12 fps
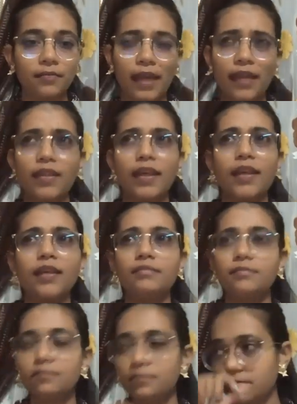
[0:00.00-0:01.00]
And then
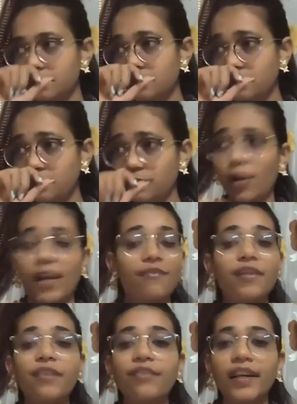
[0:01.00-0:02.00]
on
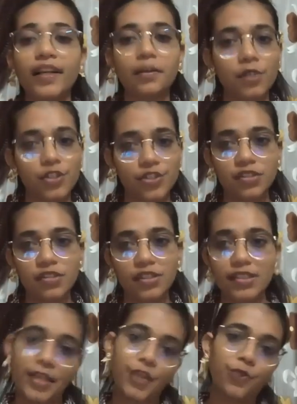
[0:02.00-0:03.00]
every field immersions, they
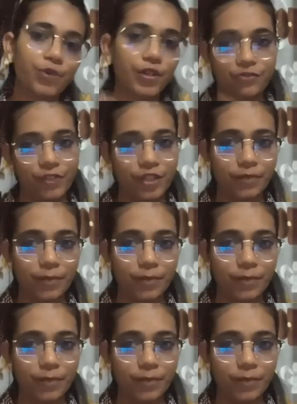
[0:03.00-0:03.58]
send you to a different